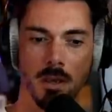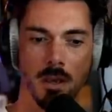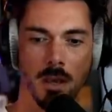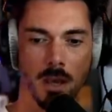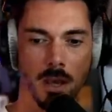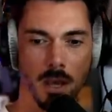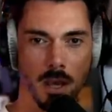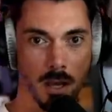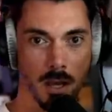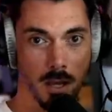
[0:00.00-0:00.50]

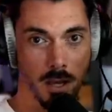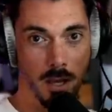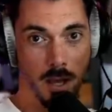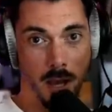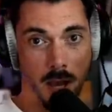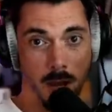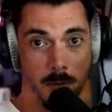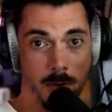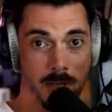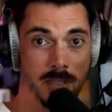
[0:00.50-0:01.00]

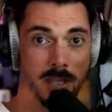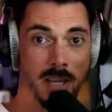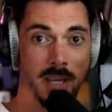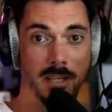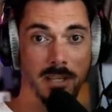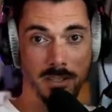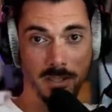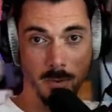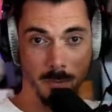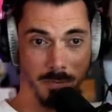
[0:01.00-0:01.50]
I would
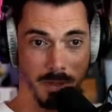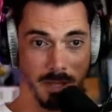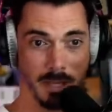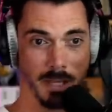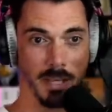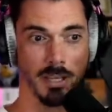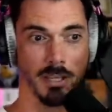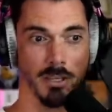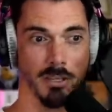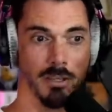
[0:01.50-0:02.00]
say stop
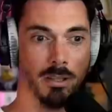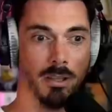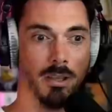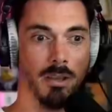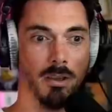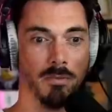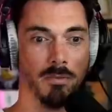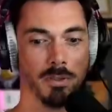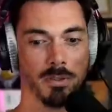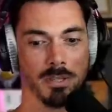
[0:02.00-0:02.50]
thinking
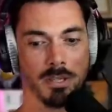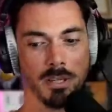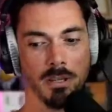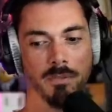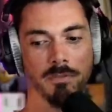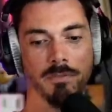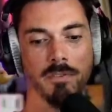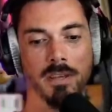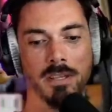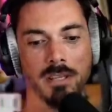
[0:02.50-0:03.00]
of
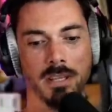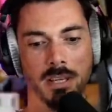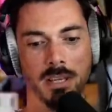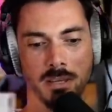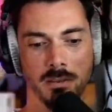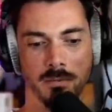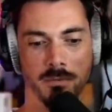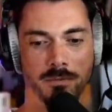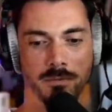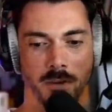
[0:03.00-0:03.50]
yourself as
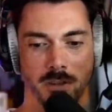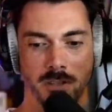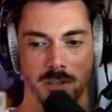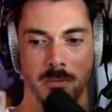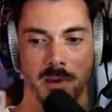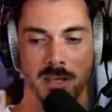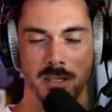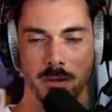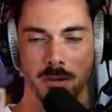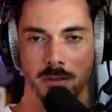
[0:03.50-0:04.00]
a
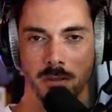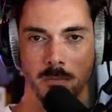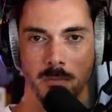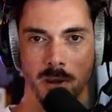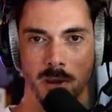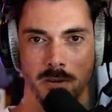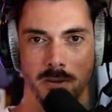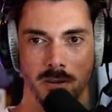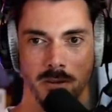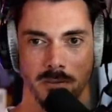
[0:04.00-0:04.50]
fundamental
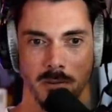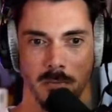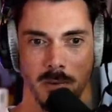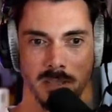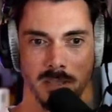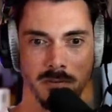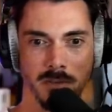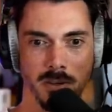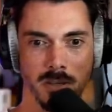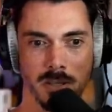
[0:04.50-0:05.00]
component of the
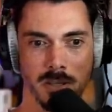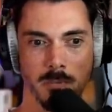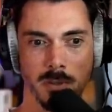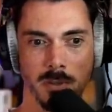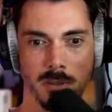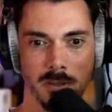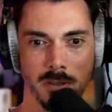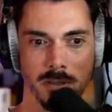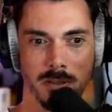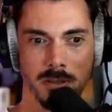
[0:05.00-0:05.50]
metaverse,
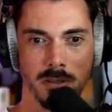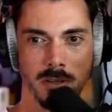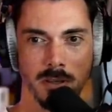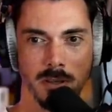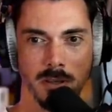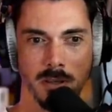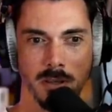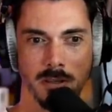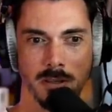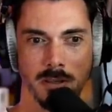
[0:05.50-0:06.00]
because
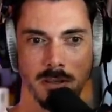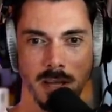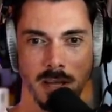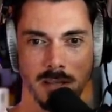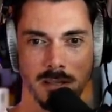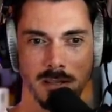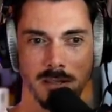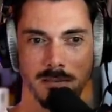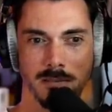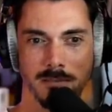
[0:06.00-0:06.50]

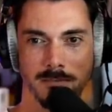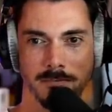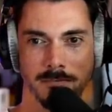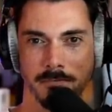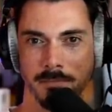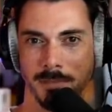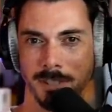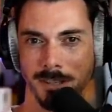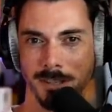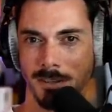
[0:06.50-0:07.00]
that's
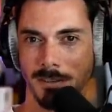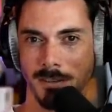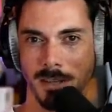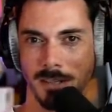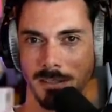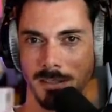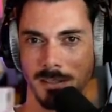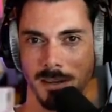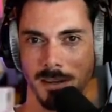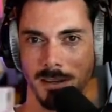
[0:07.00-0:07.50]
such a
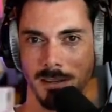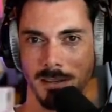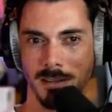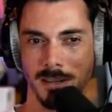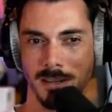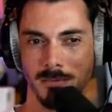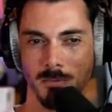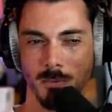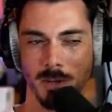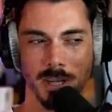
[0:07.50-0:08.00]
thing
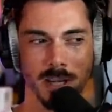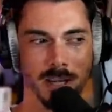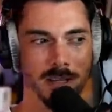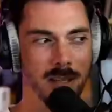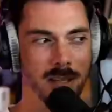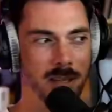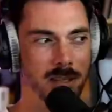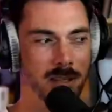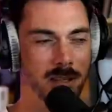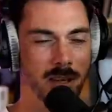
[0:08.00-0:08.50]
doesn't really
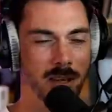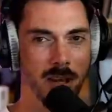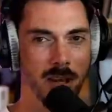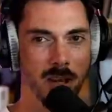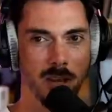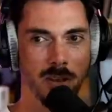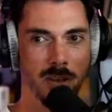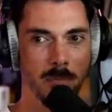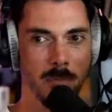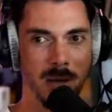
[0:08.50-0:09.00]
exist.
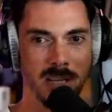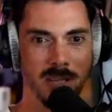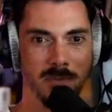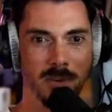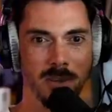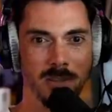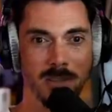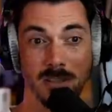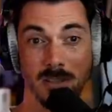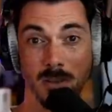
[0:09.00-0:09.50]
The
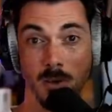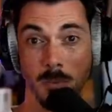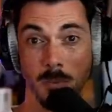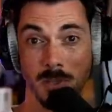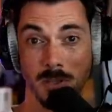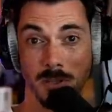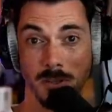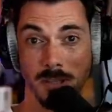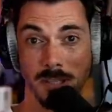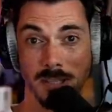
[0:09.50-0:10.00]
metaverse is an
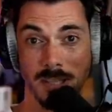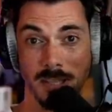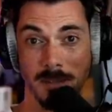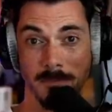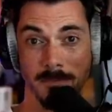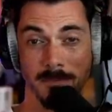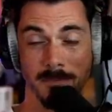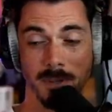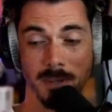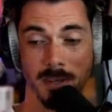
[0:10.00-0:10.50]
opportunity.
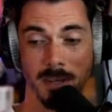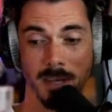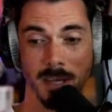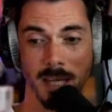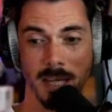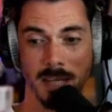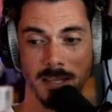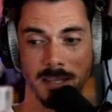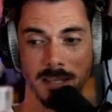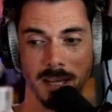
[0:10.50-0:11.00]

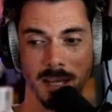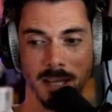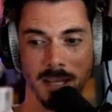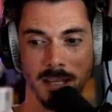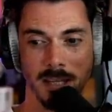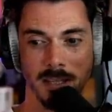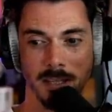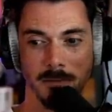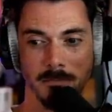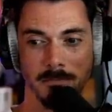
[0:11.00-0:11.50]
It's
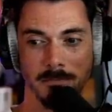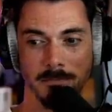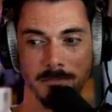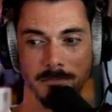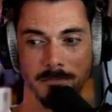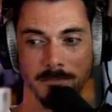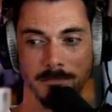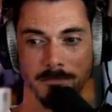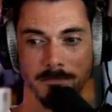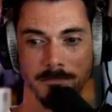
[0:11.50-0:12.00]
a
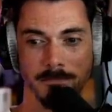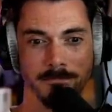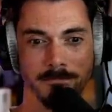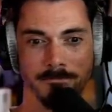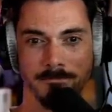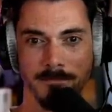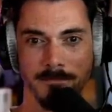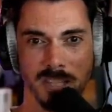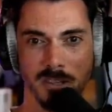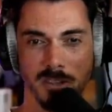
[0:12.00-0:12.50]

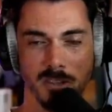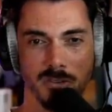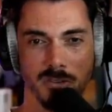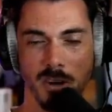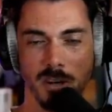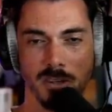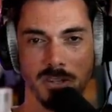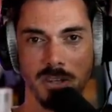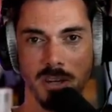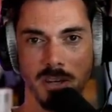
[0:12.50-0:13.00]

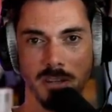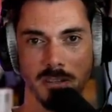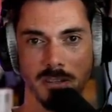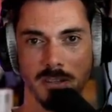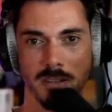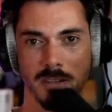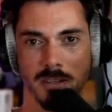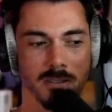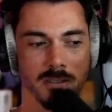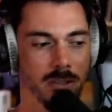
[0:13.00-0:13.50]
structure
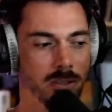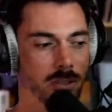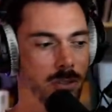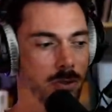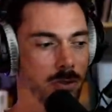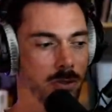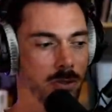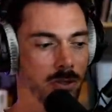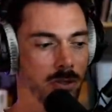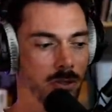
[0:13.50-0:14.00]
that
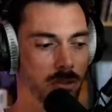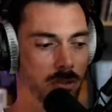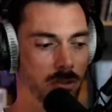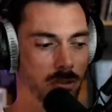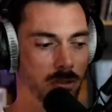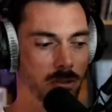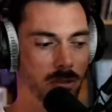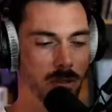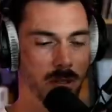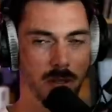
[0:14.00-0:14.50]
you
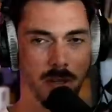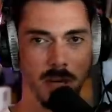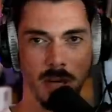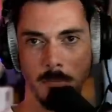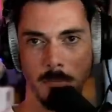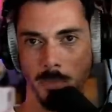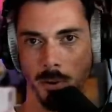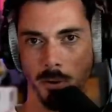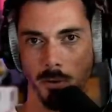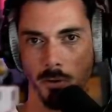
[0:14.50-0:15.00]
can
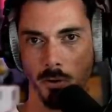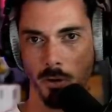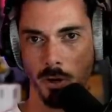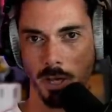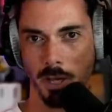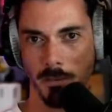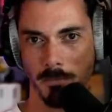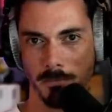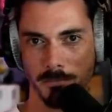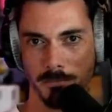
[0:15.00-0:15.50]
employ,